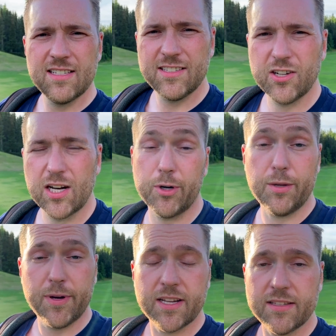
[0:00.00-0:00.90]
got a
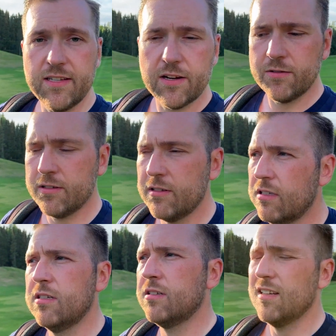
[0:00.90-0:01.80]
birdie putt, so
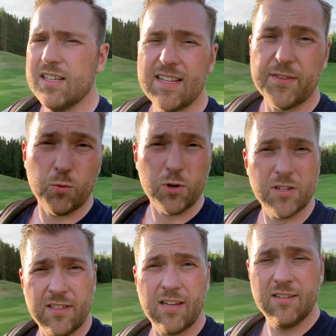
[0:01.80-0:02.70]
it's not the worst.